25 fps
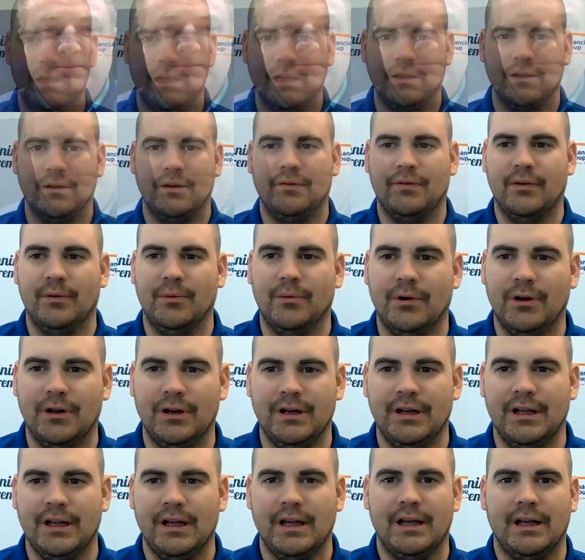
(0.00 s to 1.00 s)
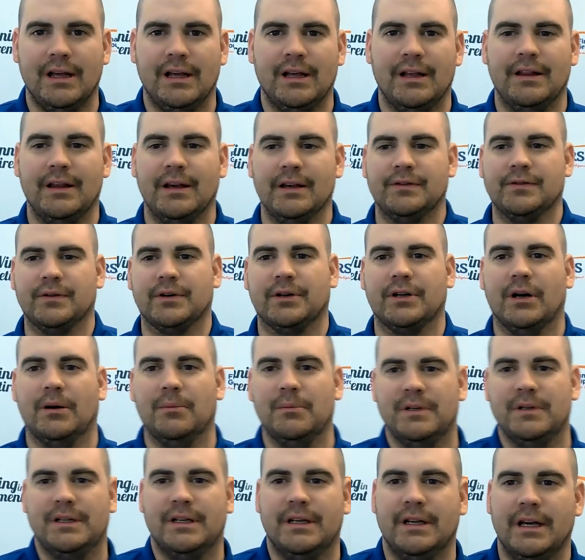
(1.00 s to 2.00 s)
Hello, everyone. Thanks for
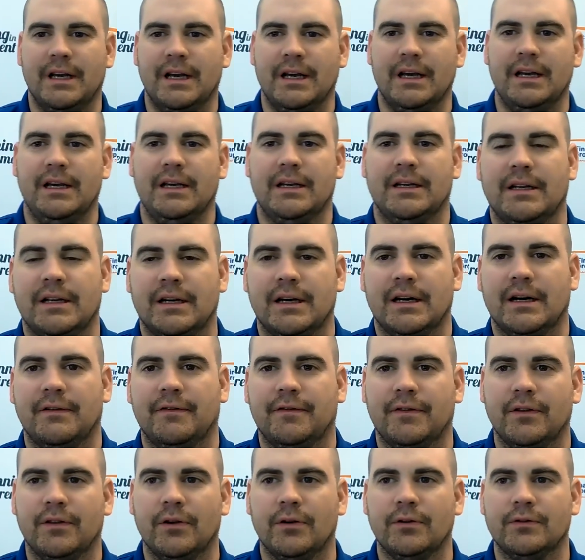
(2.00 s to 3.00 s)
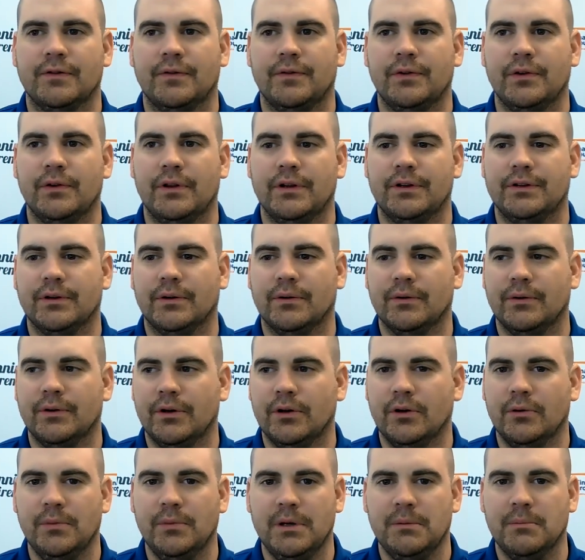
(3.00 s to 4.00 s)
coming today. And for those of you that don't
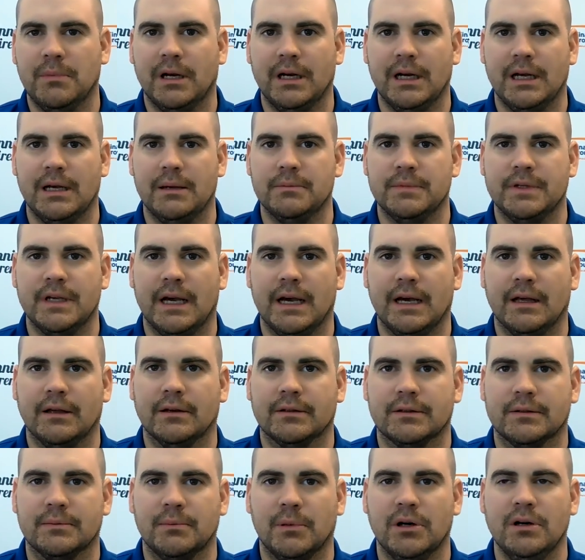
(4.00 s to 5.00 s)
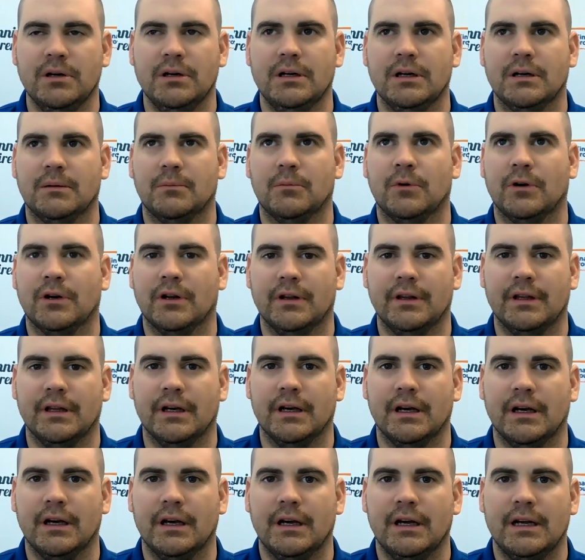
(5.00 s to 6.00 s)
know me, my name is Alex Monk. I'm one of
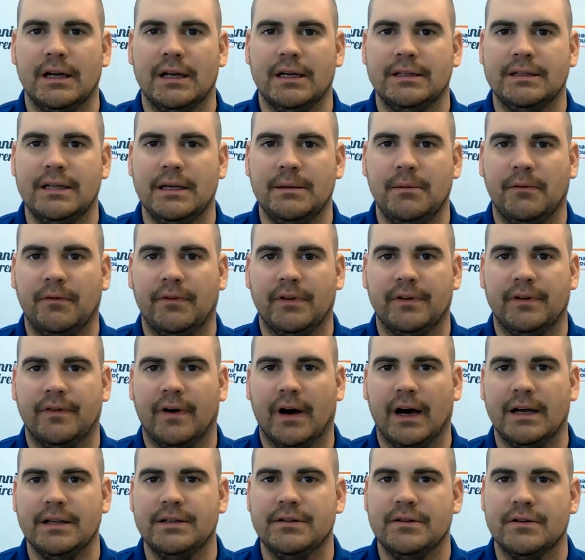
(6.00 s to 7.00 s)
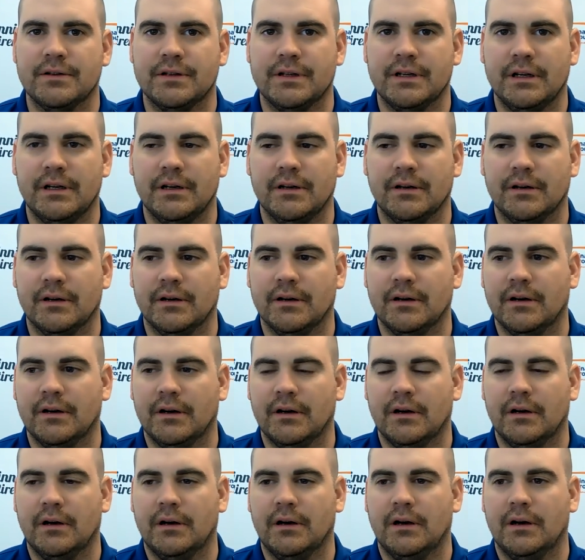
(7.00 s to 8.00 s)
the team of advisors here,
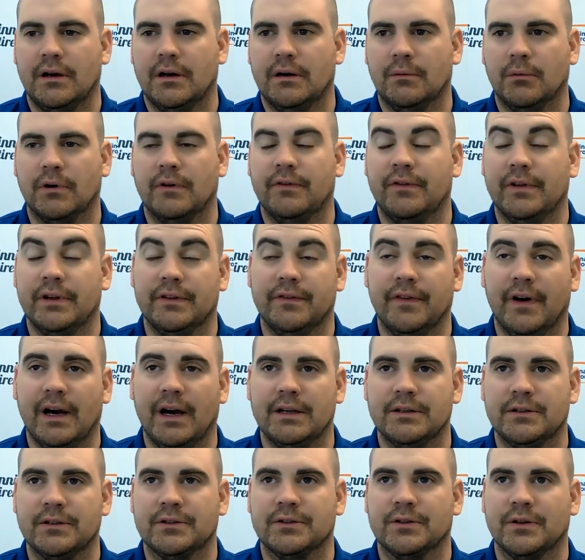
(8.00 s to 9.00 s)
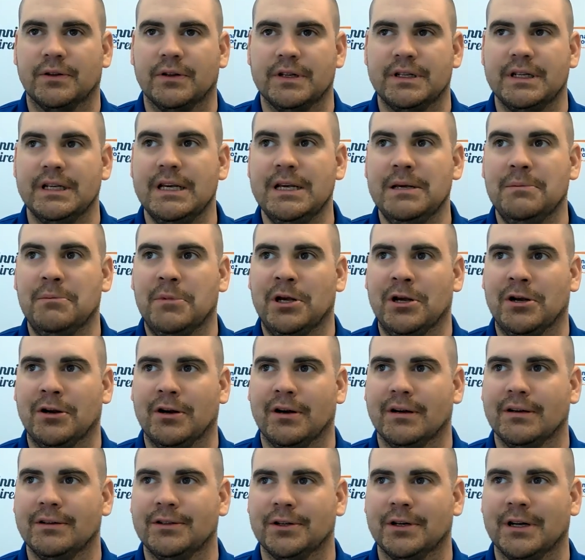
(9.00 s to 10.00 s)
one of the advisors on the team
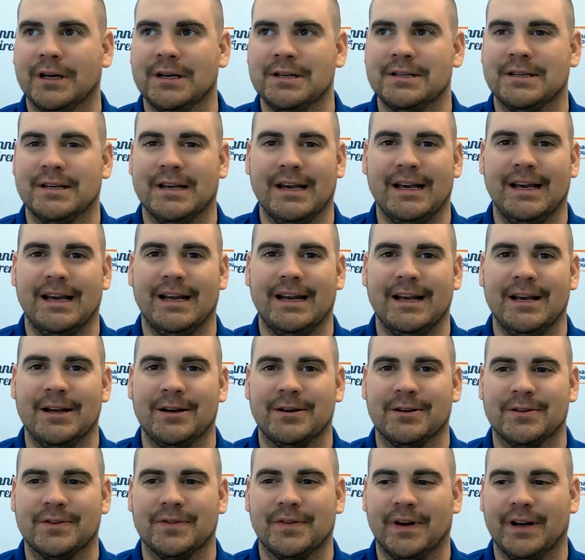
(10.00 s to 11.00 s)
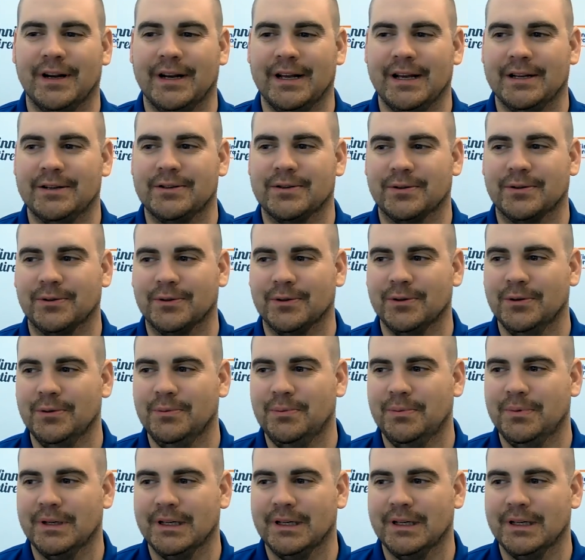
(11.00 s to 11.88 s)
here, should I say, at Akers Financial Group.